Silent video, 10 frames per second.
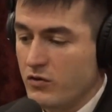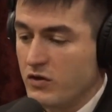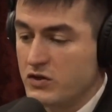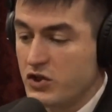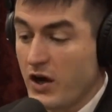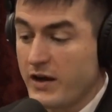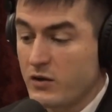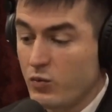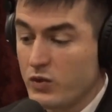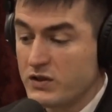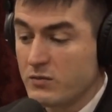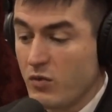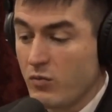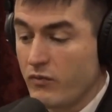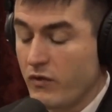the giant wisdom
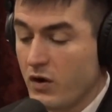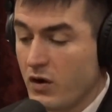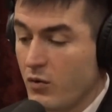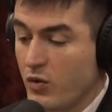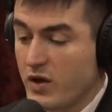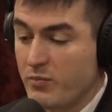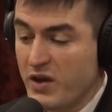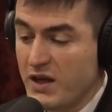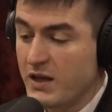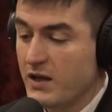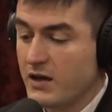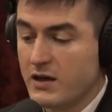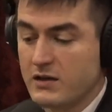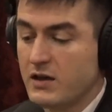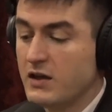of Wikipedia
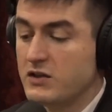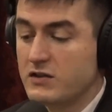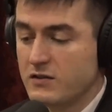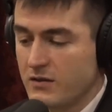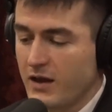and just,